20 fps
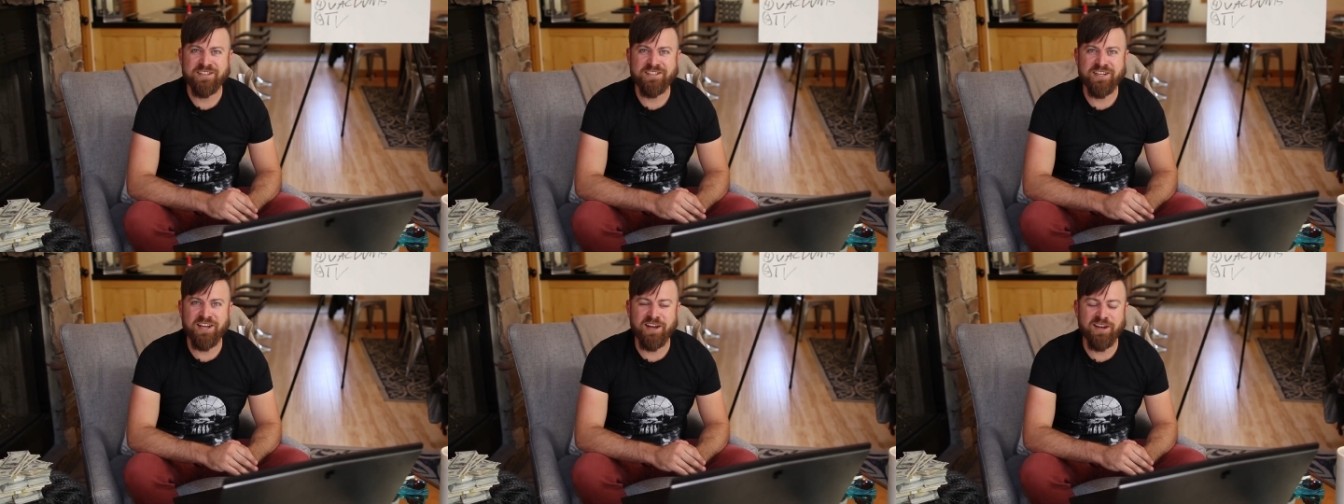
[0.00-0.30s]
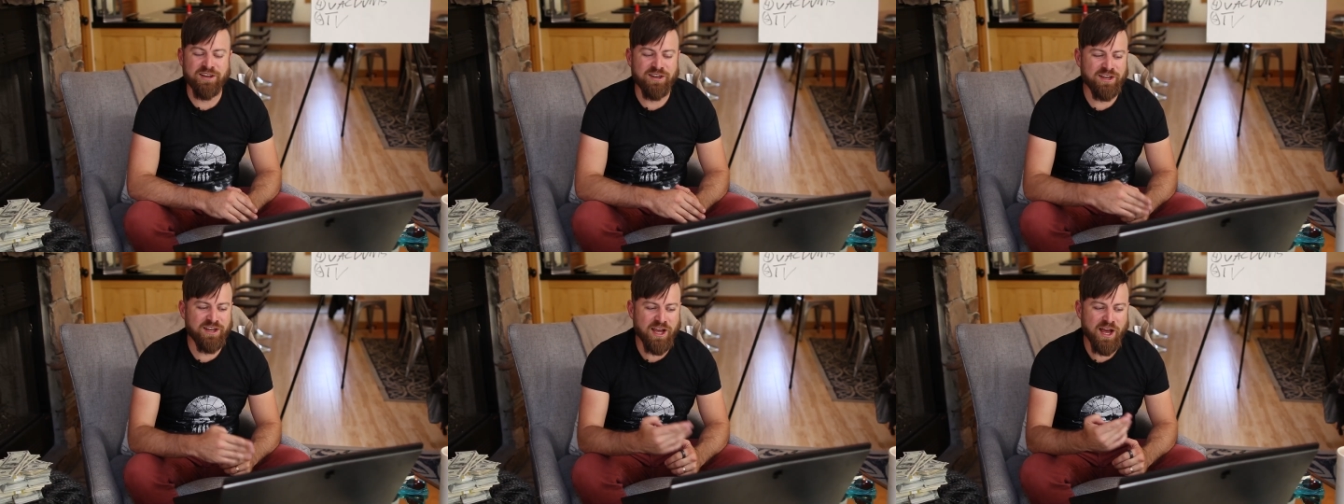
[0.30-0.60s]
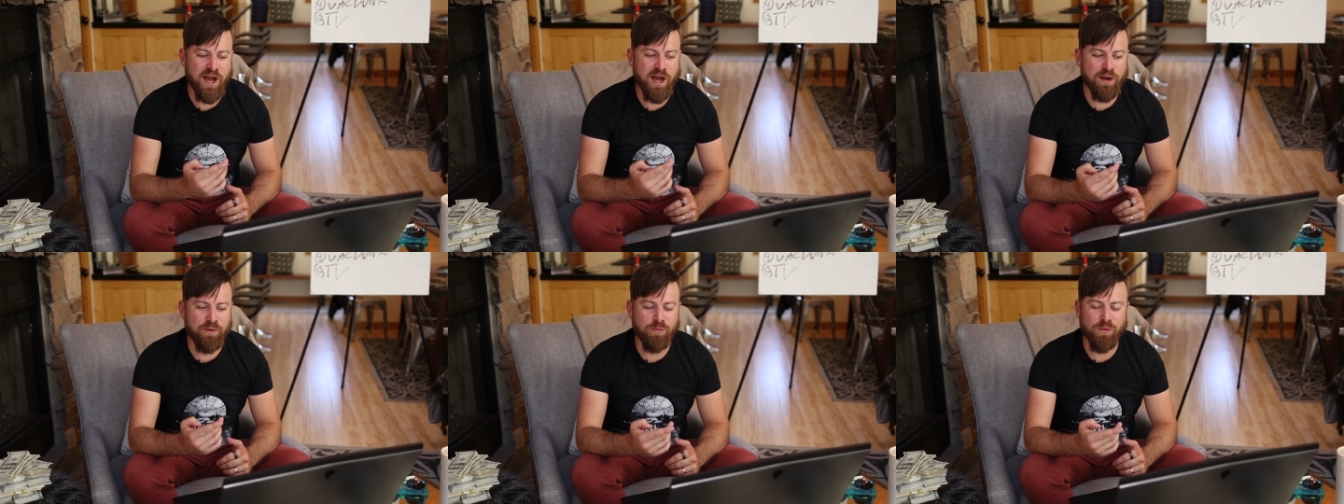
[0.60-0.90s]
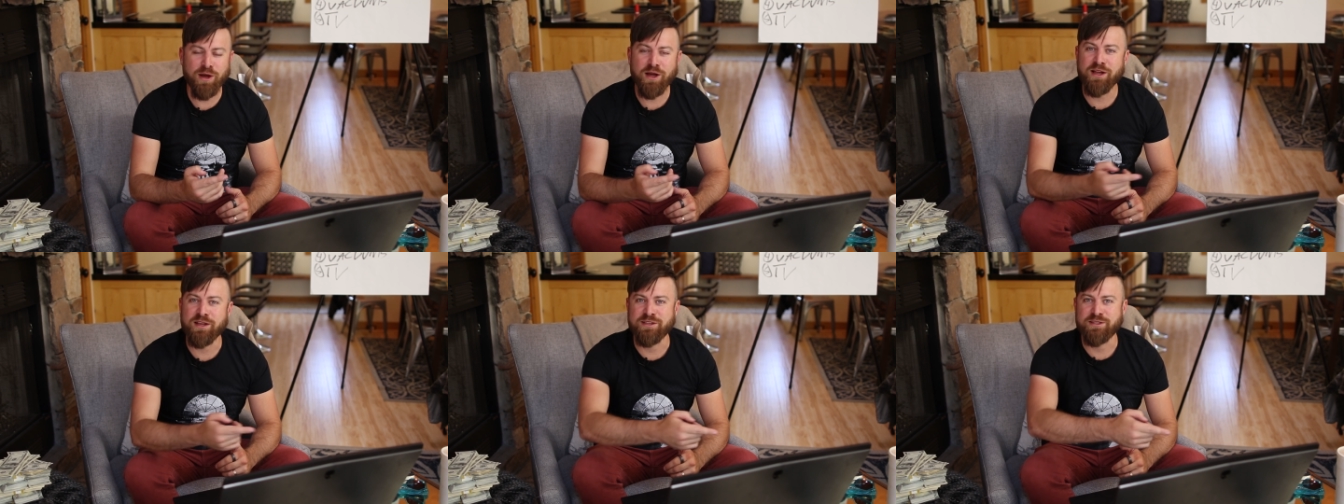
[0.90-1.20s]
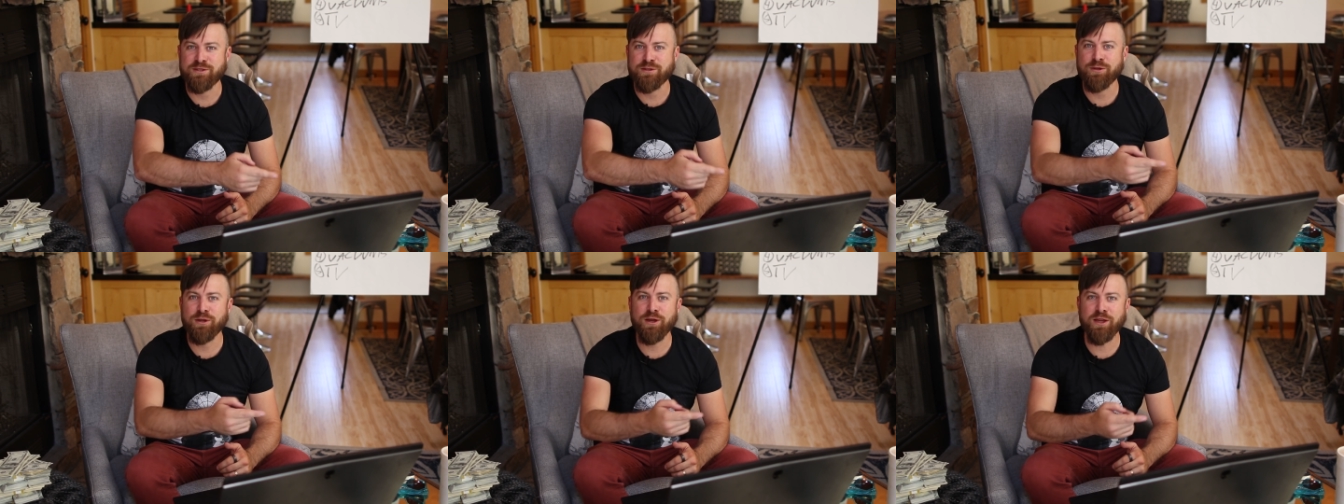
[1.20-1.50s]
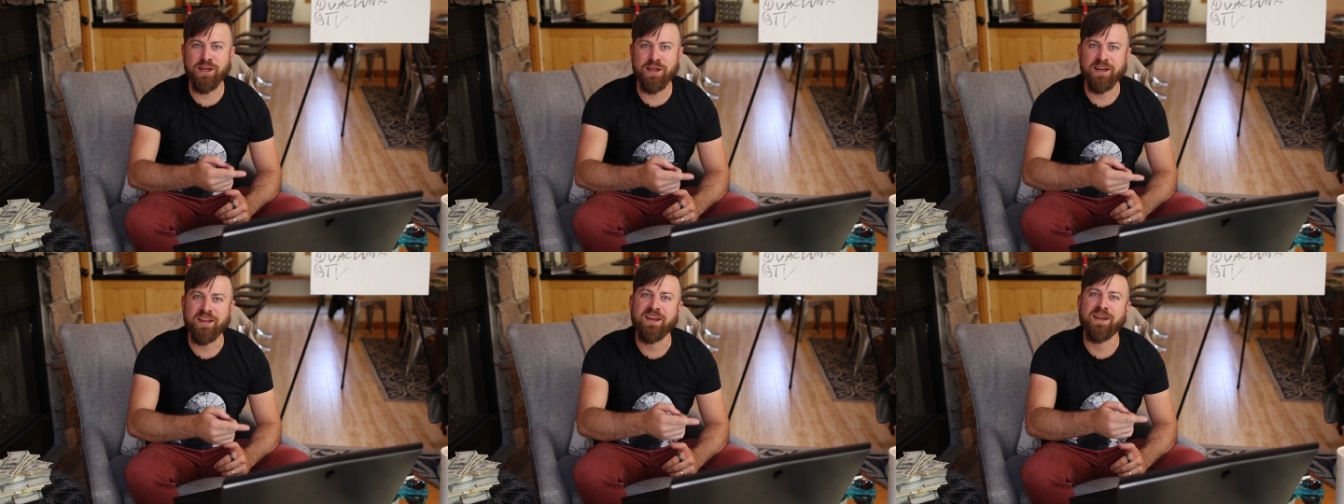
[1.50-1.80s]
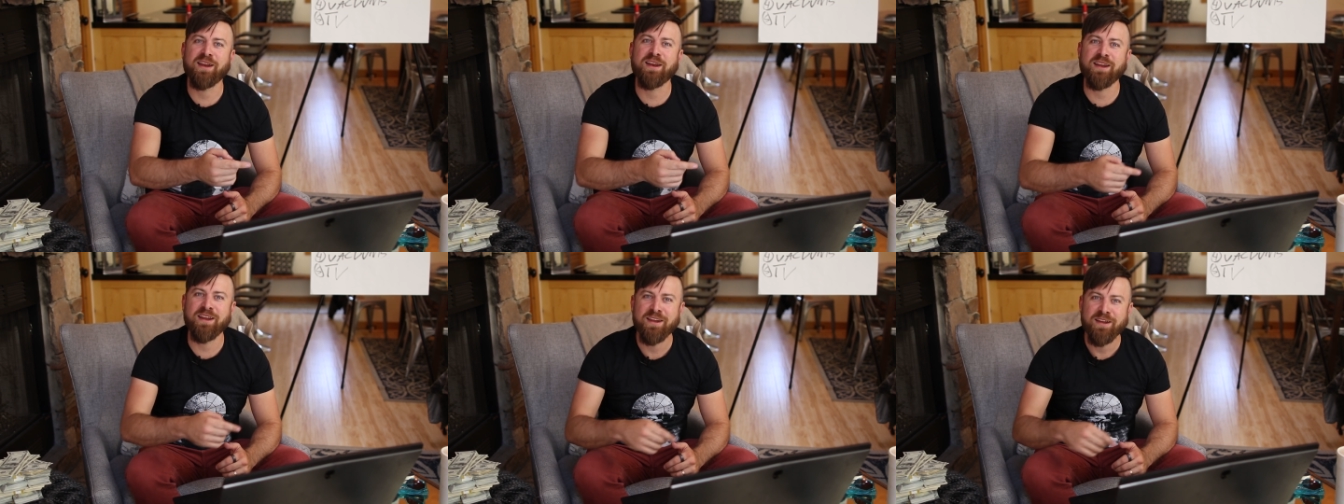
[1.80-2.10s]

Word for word: I said, yeah, it was, look at it,